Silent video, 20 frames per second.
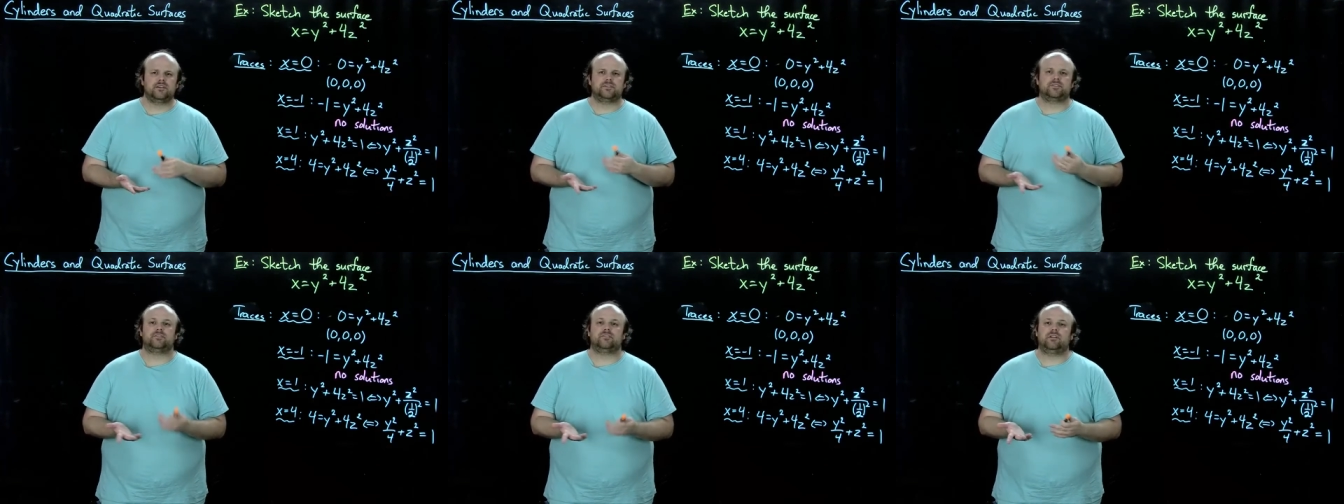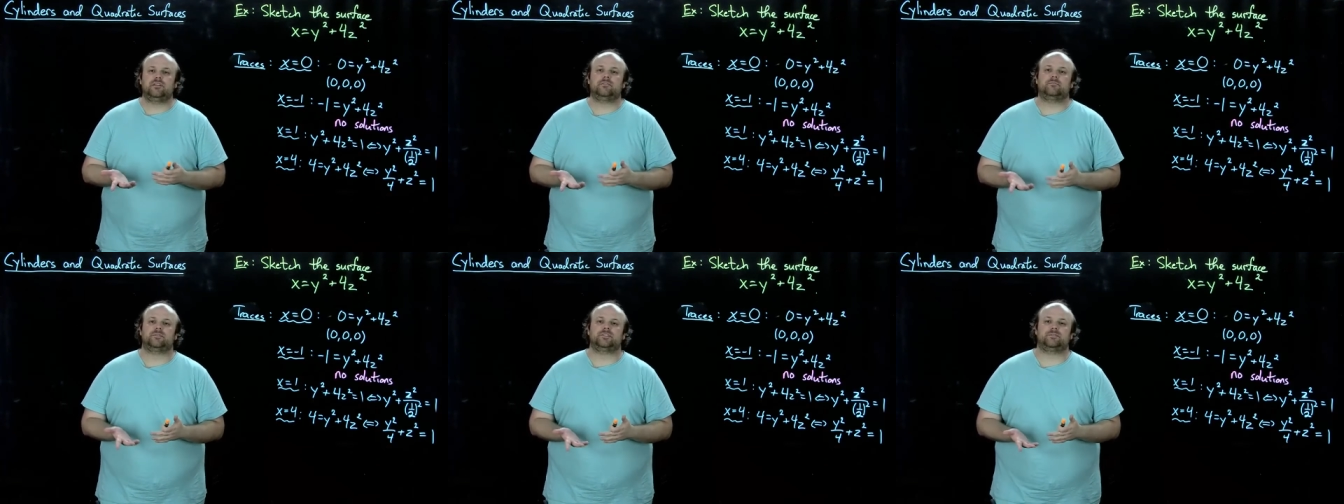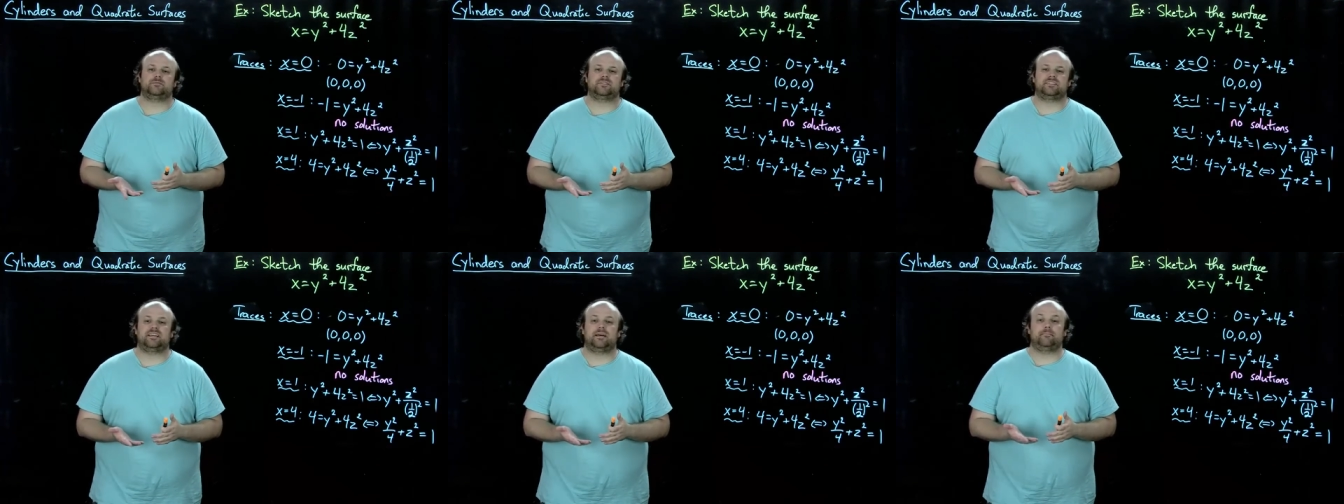So in other words,
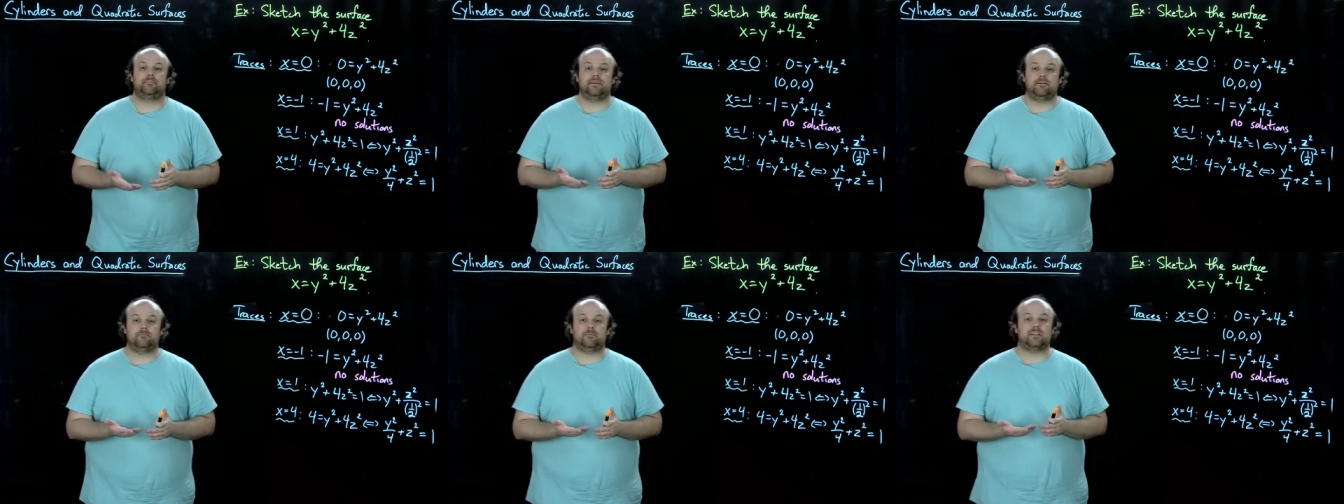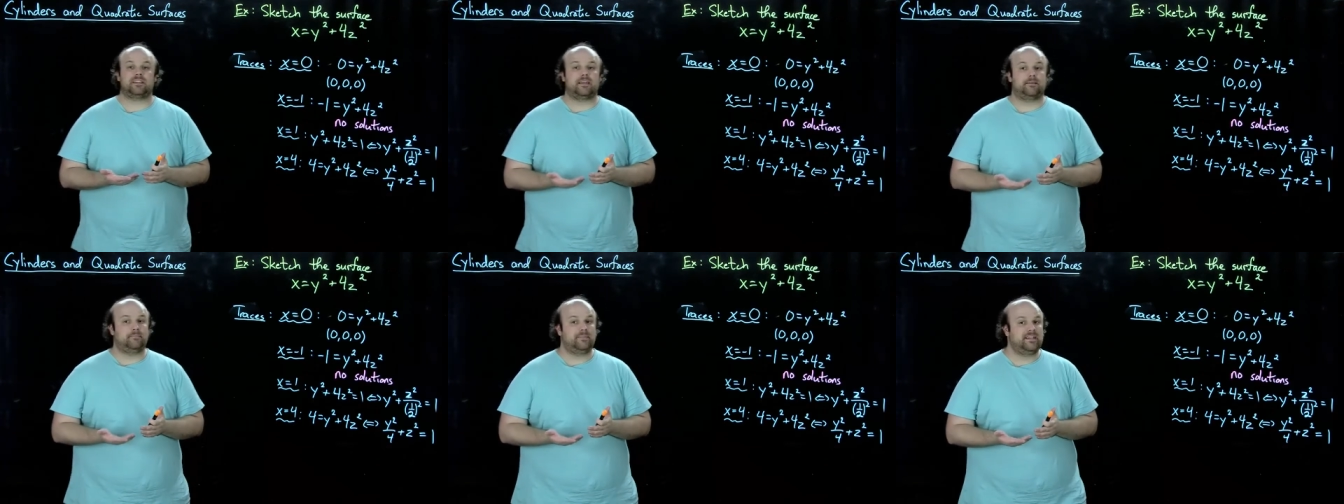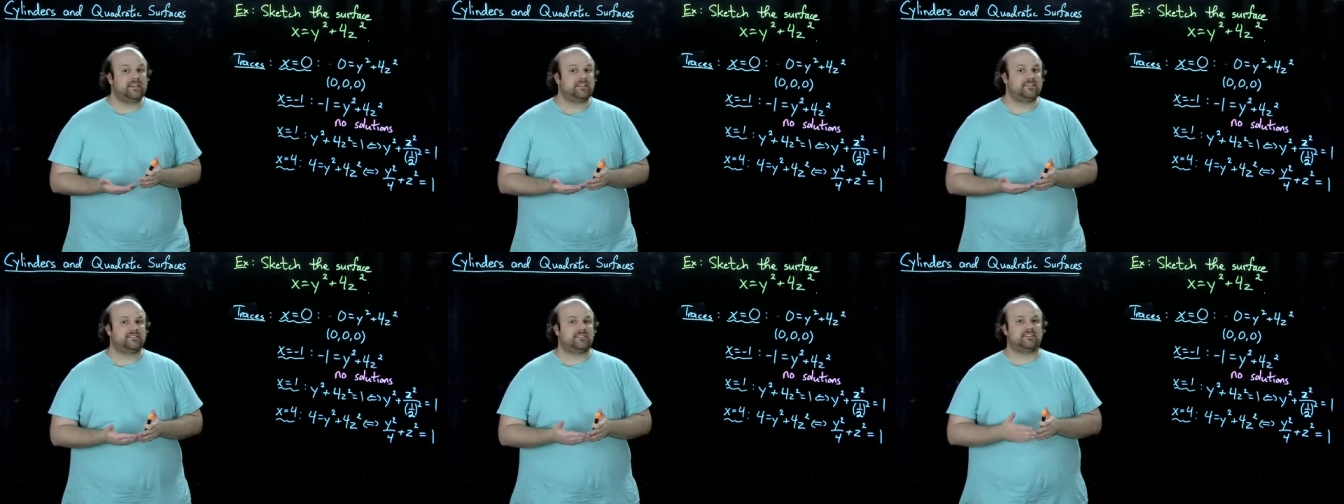that, what that
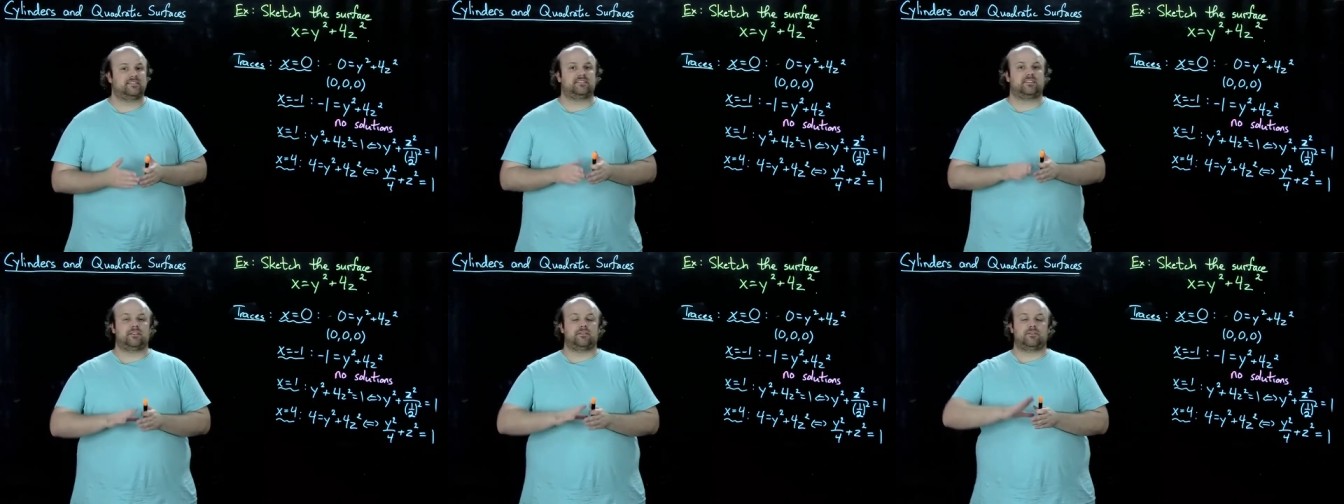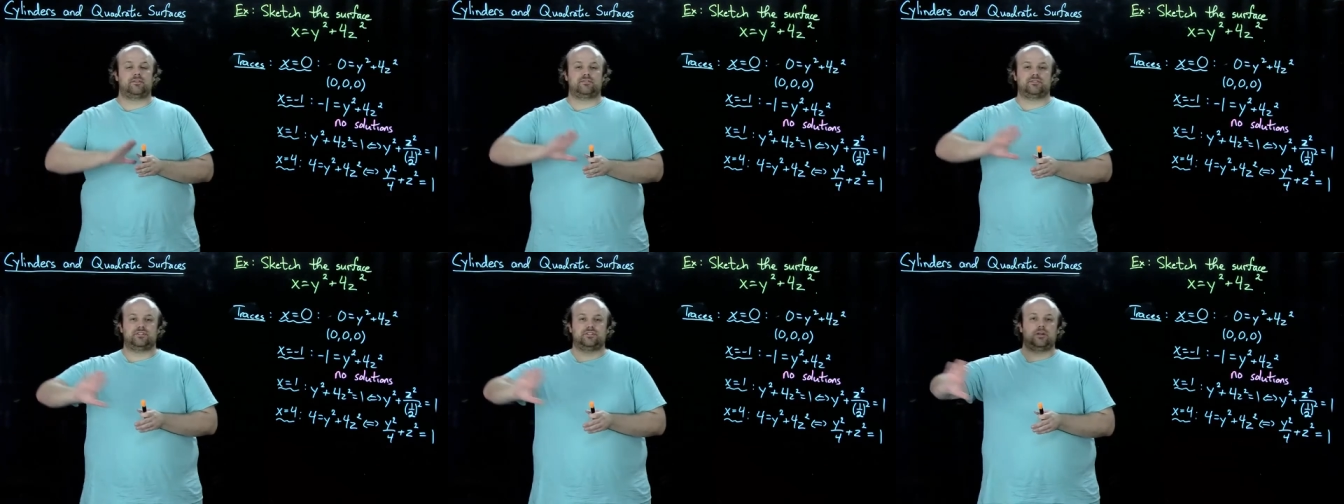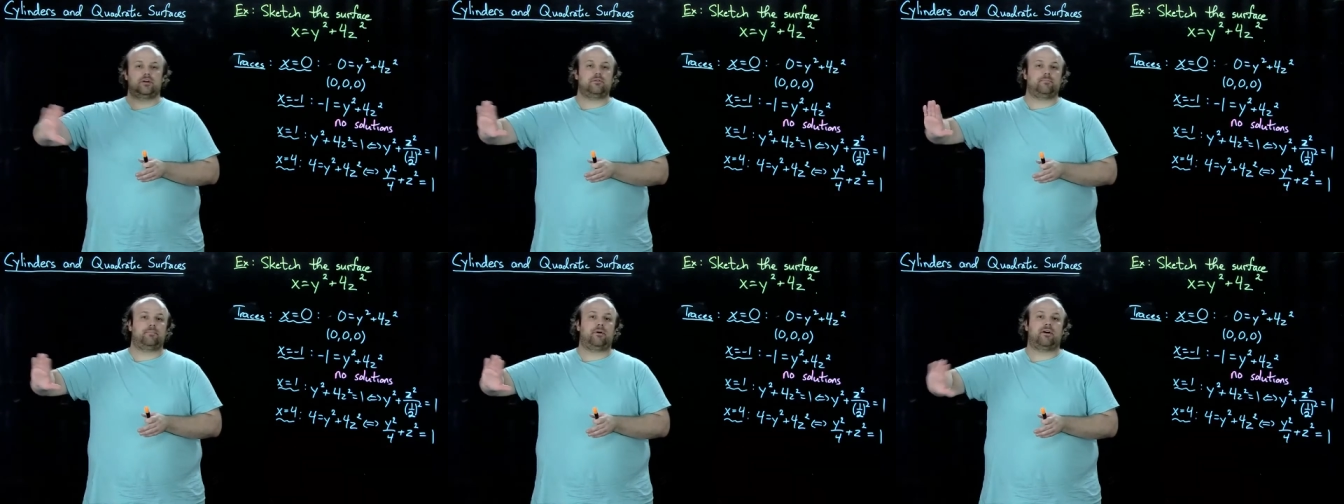means is there's
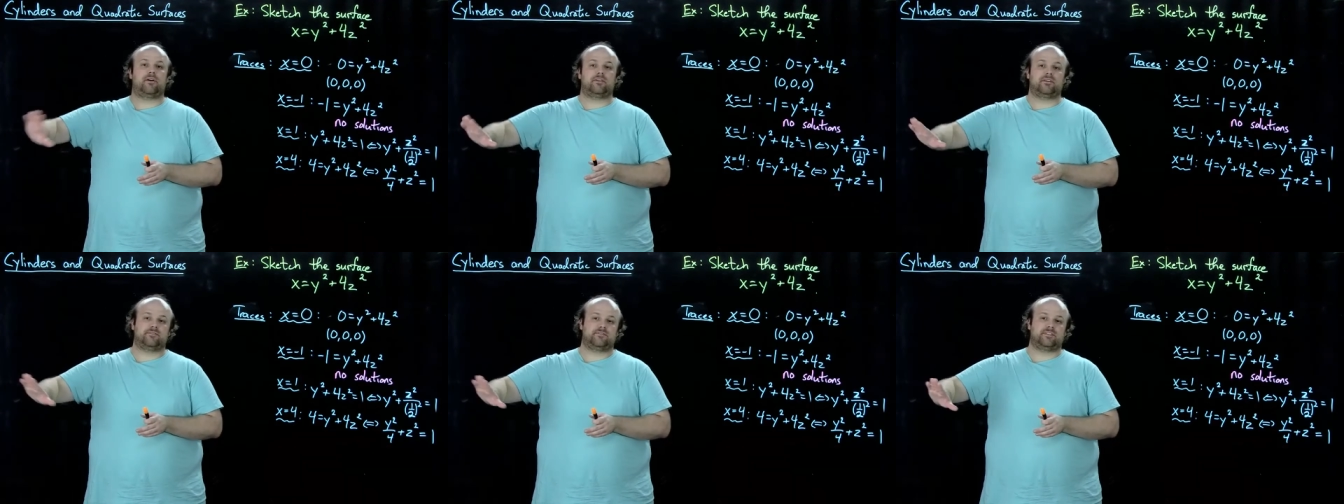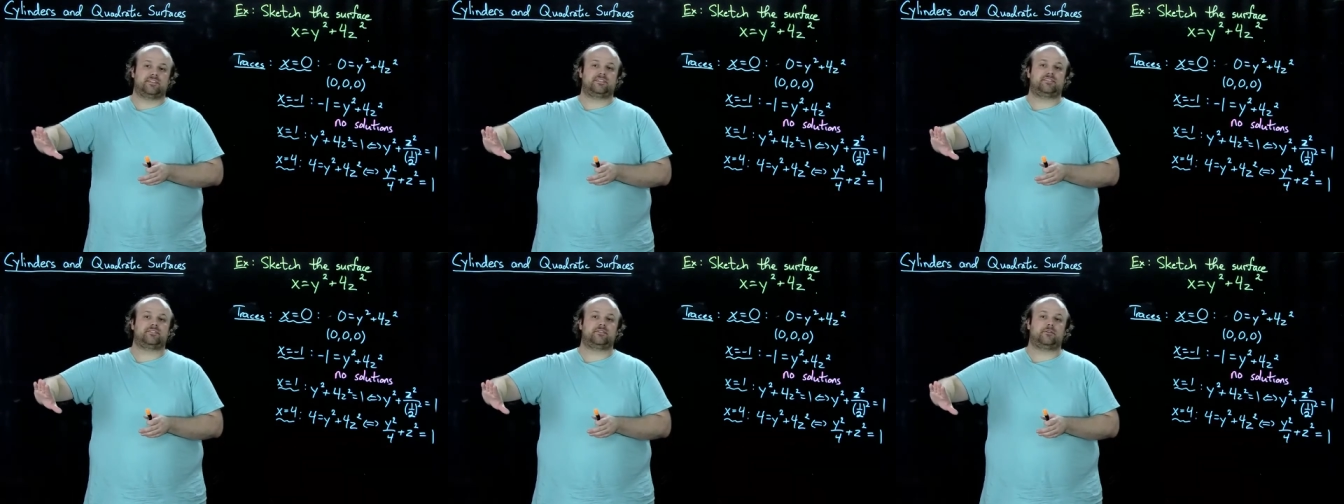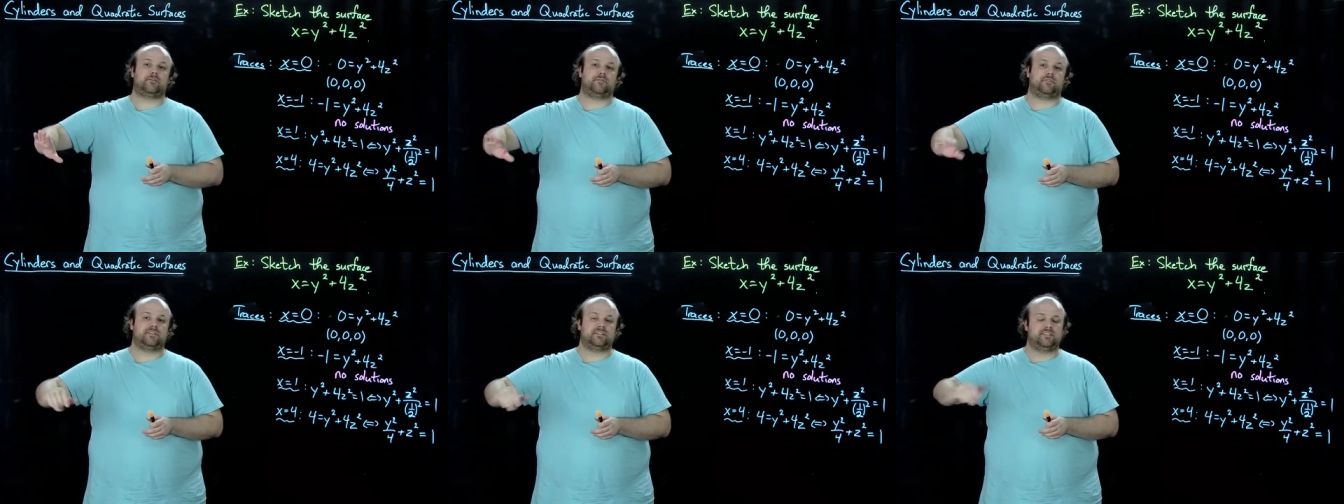no part of the
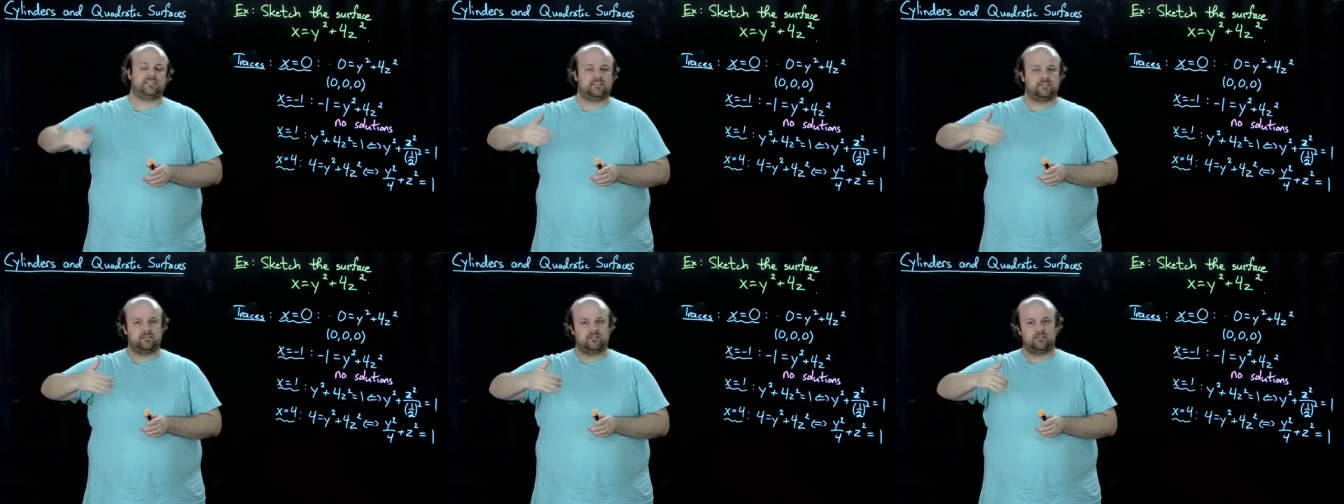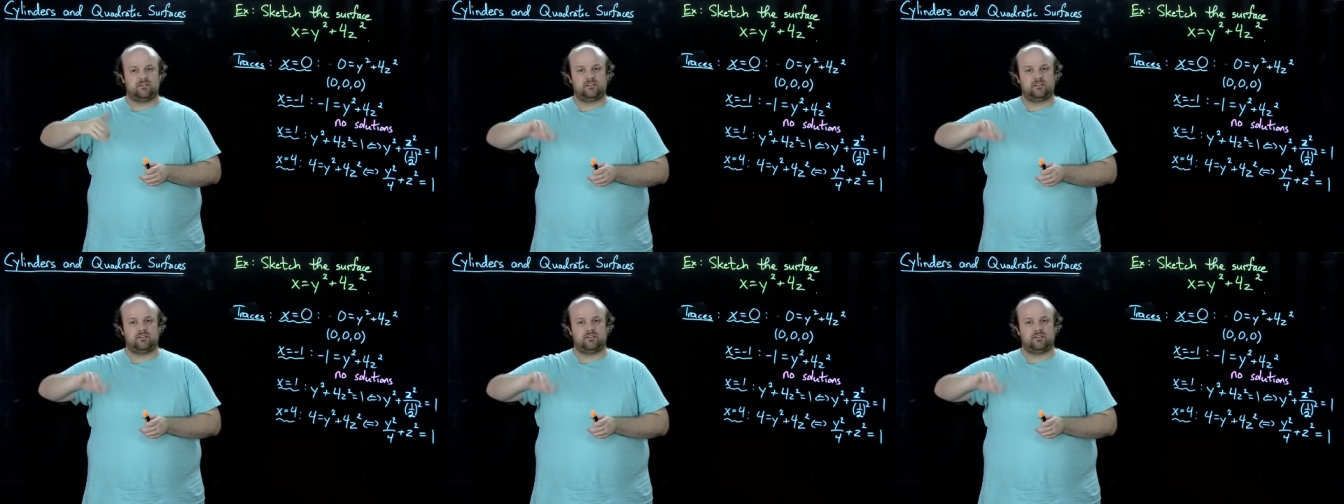surface